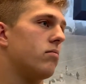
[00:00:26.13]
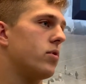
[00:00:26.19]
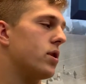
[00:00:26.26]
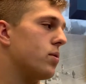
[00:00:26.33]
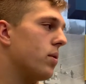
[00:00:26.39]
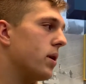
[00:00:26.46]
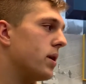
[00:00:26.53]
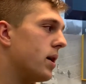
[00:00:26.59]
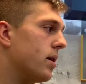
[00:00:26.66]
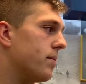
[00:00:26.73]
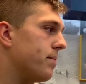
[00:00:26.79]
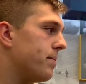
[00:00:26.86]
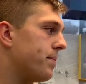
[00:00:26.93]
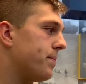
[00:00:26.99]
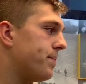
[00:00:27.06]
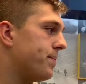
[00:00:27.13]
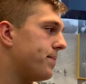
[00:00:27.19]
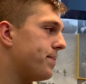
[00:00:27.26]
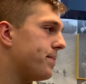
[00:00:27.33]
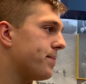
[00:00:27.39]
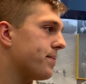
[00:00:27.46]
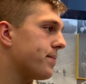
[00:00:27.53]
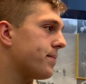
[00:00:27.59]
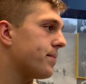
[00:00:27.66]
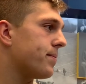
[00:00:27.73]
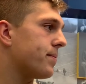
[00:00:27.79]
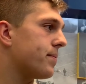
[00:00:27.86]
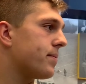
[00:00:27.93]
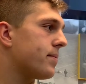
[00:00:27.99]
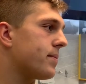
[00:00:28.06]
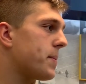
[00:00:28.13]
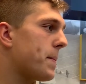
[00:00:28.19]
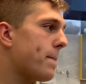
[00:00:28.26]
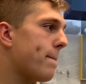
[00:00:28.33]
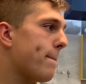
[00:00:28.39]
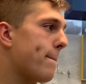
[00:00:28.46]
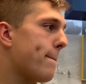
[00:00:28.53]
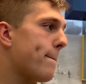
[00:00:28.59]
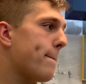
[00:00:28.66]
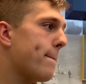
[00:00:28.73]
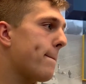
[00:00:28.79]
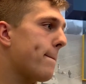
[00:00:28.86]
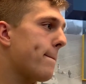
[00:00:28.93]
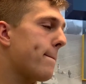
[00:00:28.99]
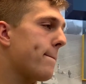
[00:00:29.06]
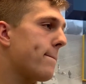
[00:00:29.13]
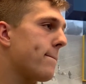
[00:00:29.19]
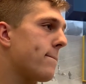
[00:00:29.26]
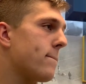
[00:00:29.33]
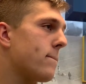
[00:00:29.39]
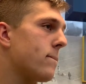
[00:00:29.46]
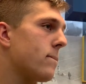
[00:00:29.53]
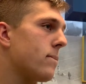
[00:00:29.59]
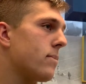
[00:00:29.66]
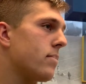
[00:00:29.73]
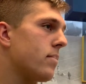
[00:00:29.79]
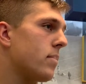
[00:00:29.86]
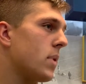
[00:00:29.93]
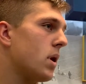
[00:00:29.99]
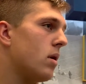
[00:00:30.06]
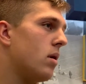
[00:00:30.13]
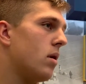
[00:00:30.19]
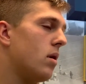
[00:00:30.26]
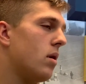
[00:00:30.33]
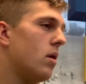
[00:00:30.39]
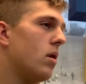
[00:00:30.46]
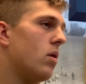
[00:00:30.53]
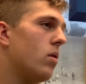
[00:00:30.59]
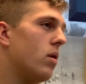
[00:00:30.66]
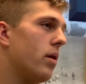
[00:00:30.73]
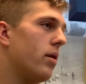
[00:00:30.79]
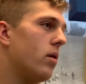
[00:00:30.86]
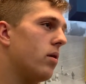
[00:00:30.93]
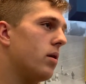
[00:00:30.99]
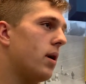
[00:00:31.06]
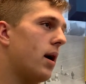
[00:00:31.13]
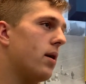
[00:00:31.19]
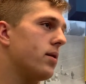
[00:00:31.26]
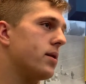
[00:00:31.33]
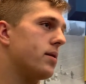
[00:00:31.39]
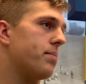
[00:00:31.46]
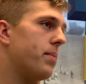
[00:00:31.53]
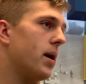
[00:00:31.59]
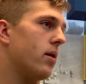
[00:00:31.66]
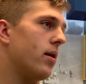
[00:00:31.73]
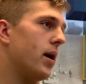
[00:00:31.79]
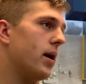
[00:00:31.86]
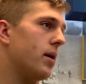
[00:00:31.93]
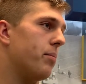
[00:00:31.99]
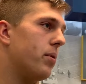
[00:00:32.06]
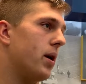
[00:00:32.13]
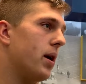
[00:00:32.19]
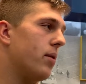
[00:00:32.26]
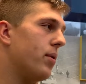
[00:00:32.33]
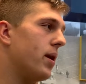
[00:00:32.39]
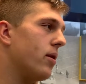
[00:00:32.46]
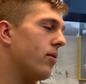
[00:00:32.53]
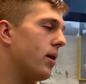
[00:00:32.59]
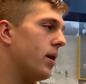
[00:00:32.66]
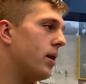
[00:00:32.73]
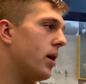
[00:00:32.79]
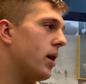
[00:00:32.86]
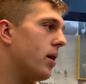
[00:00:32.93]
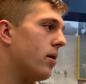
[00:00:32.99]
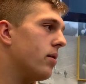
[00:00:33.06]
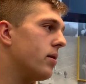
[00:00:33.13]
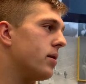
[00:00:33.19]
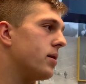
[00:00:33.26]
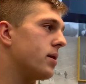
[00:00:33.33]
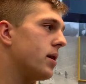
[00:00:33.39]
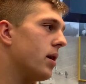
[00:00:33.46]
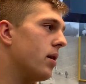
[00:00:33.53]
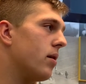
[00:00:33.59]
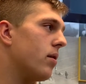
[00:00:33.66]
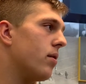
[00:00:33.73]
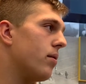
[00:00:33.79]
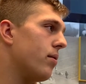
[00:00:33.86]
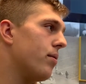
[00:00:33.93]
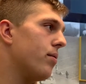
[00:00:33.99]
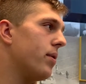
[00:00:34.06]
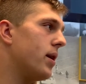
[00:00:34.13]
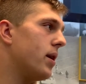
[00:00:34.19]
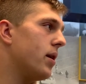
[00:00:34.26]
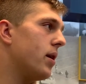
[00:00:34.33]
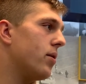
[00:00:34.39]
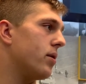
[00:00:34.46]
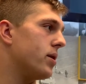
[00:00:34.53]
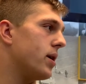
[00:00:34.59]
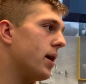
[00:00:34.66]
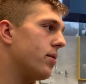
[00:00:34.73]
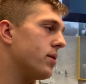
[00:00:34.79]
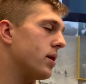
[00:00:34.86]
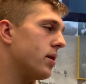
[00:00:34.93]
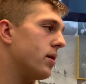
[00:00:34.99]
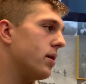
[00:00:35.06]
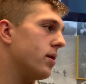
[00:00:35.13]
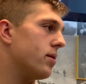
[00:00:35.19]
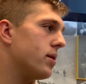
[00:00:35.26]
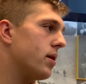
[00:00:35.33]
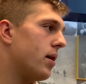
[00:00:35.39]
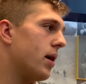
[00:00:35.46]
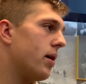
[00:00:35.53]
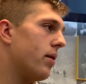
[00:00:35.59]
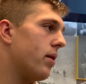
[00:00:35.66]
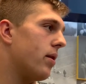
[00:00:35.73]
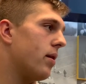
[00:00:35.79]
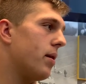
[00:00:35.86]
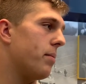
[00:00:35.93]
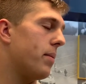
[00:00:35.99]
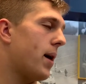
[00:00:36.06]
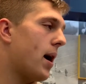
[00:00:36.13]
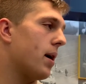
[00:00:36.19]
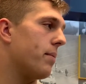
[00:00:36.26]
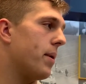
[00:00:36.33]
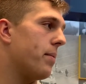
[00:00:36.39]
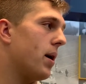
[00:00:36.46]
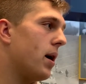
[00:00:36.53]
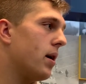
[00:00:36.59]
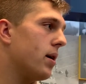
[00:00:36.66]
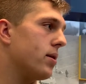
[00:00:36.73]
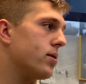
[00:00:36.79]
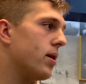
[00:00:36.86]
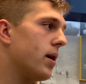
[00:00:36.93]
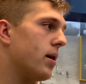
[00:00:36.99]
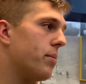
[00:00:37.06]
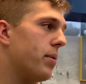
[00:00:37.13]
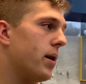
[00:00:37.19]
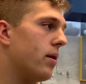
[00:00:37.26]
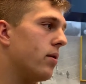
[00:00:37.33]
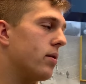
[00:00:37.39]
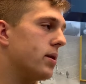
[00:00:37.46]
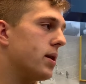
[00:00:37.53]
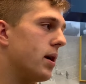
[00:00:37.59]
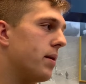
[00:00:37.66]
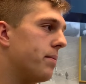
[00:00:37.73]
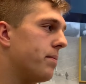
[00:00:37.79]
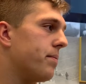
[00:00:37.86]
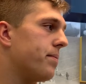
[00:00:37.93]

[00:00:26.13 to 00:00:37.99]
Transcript: just worked out. When did you find out that Jon was out and that you'd be getting the start? Well, the whole I was been ready to play. We didn't really know, so we didn't know what Jon was going to do. So I, in the back of my mind, I was ready to play the whole time.